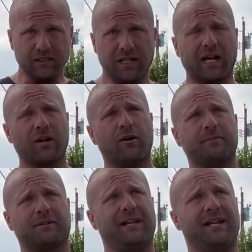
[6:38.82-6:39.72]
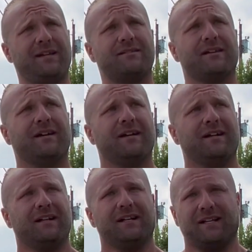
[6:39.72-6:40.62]
I go up to Lee's,
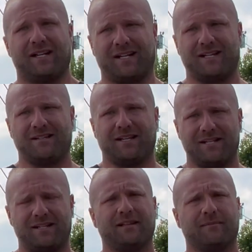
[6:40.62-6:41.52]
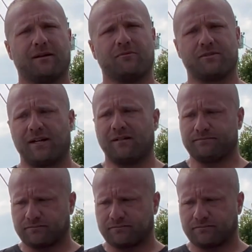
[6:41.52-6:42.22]
and he's getting the bubbles out,